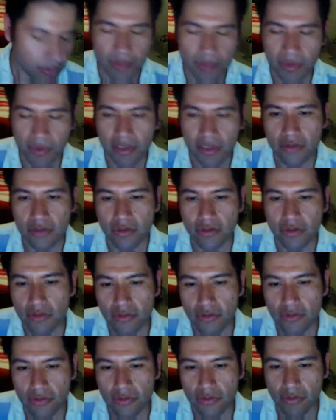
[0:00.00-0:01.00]
are being
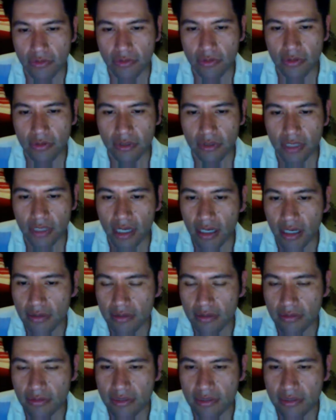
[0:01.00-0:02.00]
introduced to Google
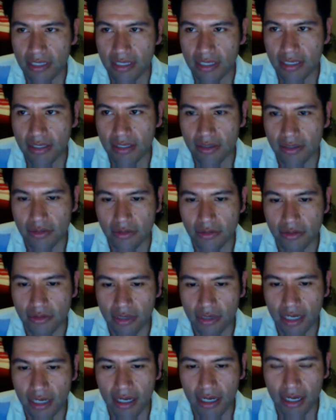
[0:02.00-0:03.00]
Docs,
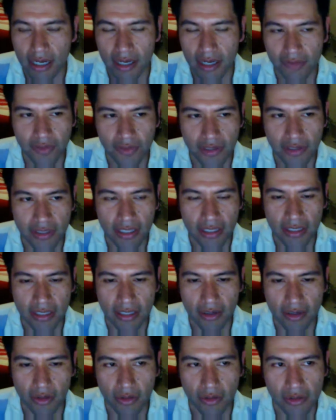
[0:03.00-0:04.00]
so I feel
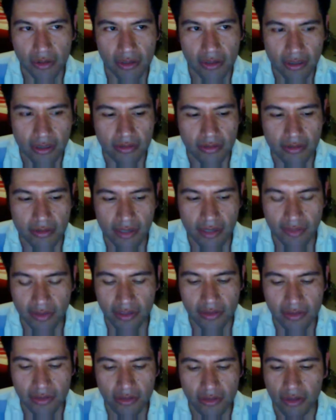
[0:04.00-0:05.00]
that
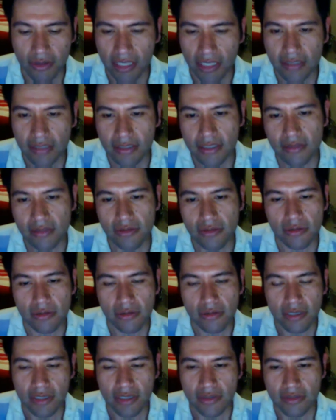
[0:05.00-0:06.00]
everything's connected,
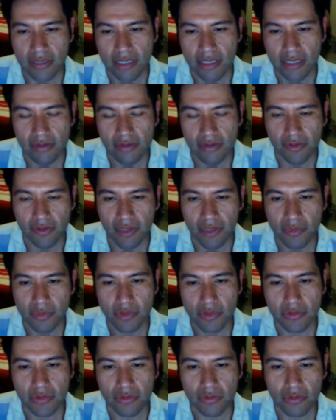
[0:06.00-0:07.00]
so it's easier for them
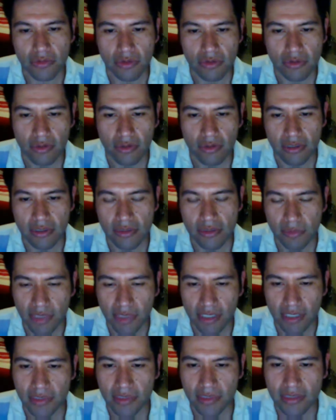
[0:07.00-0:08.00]
to use all this
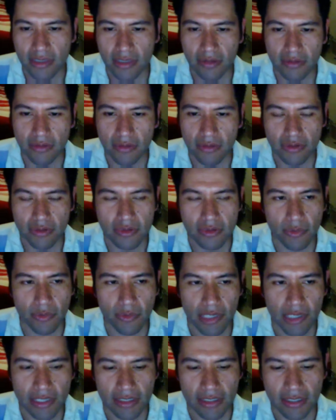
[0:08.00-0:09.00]
medium instead of using
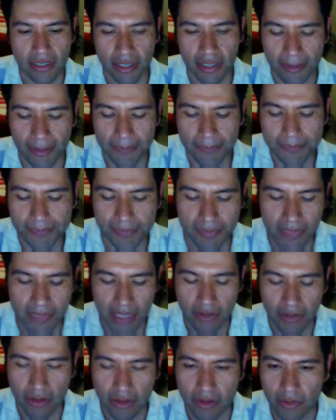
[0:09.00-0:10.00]

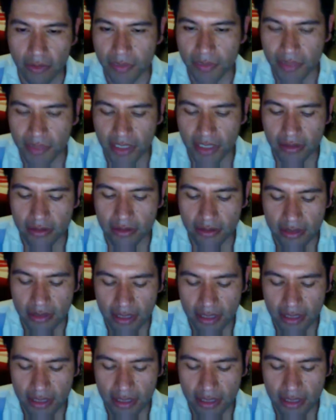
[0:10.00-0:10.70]
another website.